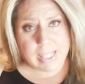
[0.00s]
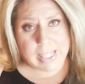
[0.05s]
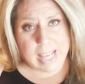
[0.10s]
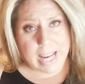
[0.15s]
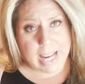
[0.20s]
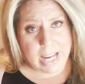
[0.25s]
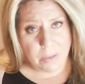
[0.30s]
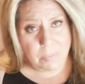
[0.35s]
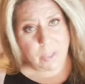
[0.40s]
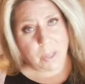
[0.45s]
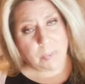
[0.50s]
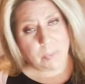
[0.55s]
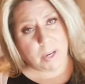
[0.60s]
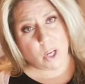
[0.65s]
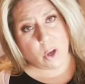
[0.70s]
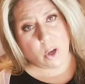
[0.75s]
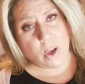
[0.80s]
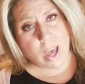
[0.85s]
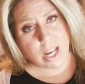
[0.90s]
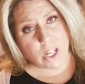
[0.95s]
item. So I'm gonna
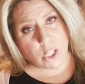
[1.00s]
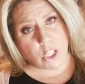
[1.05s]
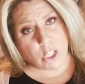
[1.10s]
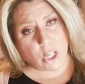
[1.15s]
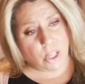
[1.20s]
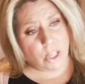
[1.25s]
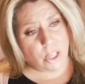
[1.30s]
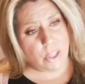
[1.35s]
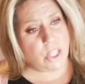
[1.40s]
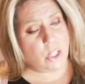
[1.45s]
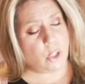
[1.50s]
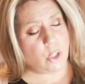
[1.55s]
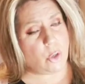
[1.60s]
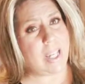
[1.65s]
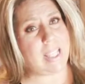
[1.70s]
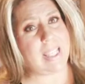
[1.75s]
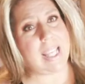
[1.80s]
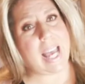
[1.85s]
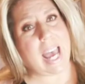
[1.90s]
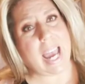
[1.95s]
go ahead and show you the
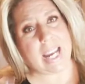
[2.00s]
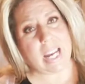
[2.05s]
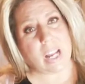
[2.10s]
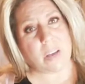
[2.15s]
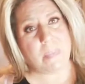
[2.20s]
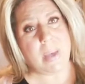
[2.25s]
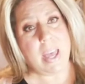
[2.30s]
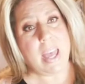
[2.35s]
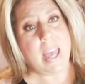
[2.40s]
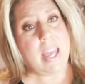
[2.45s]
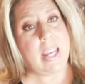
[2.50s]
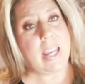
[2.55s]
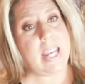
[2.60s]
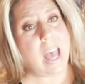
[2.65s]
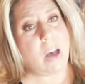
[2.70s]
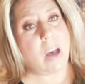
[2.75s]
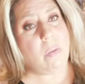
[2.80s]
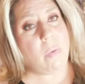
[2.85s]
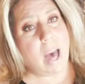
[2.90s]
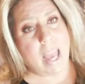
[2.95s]
choice item.
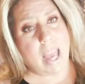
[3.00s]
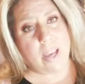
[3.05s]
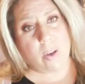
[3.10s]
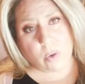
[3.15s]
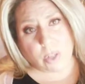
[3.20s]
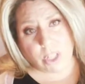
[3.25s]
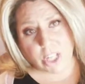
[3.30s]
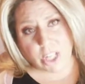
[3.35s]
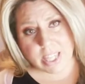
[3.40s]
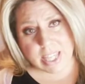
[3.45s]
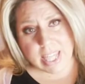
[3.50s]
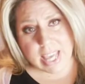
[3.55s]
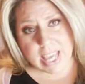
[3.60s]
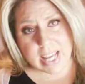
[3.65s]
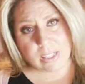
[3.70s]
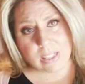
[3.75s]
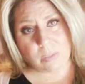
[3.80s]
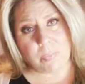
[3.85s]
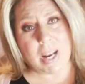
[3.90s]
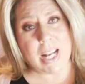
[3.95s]
Now I ordered
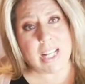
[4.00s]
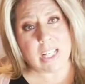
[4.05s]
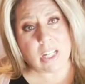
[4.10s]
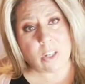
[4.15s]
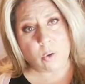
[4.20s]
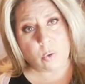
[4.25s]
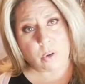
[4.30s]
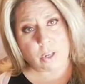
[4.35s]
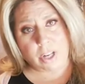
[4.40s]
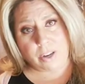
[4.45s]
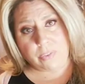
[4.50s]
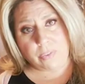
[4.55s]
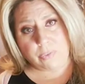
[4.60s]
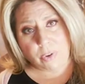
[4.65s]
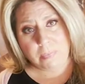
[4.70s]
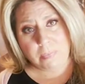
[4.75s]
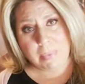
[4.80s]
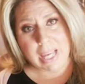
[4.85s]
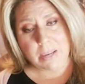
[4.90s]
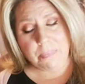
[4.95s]
this, but I didn't order it for
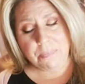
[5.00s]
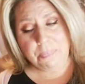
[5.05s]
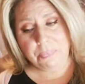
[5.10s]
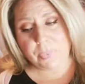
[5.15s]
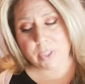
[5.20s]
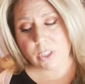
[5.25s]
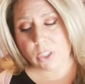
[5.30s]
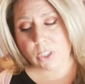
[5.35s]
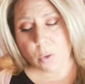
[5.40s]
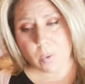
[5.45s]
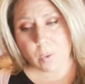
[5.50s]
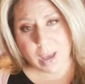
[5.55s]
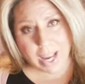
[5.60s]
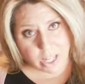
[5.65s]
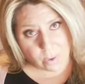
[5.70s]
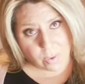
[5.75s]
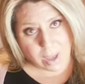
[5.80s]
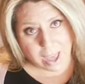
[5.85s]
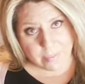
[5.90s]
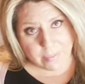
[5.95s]
me, so I
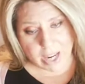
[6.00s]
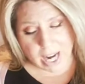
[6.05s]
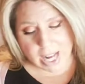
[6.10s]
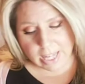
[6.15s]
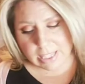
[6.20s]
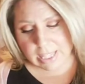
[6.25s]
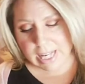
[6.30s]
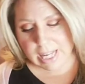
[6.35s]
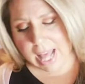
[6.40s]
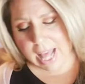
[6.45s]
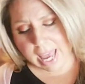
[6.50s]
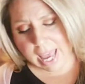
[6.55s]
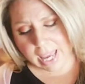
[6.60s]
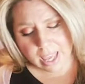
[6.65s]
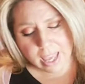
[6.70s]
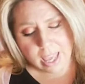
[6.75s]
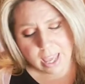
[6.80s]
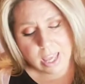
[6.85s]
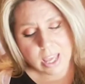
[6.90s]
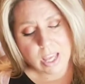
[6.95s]
don't have it on today.
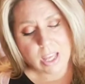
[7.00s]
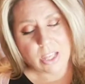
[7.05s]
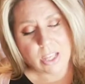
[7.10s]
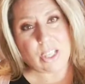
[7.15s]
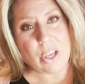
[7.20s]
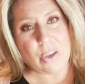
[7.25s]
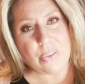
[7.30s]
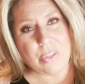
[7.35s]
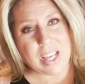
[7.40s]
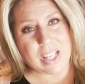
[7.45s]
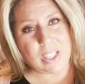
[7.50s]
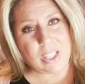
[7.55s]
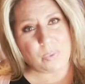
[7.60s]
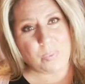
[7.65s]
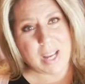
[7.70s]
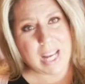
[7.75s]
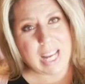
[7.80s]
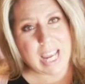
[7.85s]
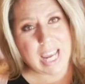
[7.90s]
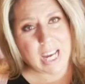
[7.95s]
So this
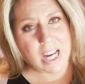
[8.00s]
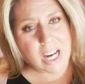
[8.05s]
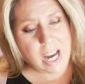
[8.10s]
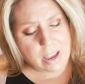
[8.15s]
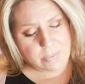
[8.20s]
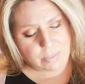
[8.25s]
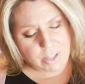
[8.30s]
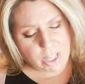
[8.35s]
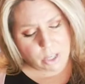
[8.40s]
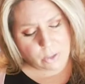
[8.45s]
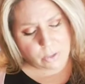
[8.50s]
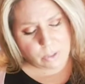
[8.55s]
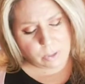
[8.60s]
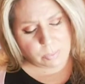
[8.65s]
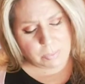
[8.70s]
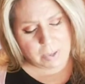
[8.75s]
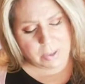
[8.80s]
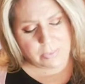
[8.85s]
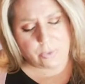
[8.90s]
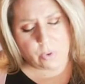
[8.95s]
one here I've used
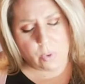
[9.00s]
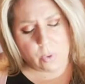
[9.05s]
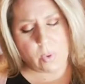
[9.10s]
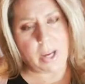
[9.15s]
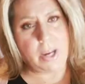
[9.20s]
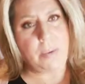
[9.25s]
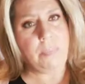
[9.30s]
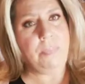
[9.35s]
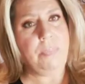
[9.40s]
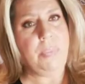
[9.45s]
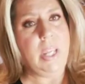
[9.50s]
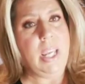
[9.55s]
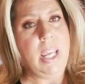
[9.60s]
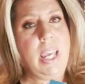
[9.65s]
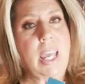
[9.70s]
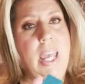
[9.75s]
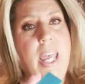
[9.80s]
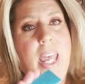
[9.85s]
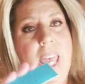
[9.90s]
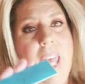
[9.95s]
before,
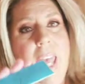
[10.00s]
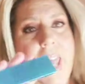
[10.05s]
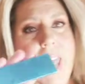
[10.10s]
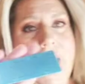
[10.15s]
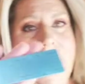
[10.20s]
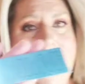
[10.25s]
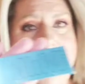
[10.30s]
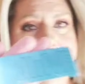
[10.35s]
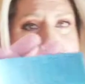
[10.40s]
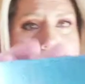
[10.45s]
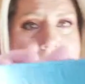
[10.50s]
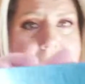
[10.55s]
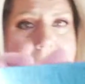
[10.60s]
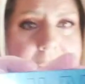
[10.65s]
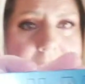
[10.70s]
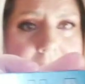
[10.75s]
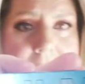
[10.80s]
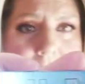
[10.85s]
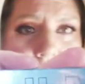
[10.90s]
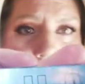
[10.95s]
and it
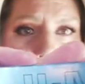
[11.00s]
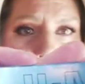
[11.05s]
is the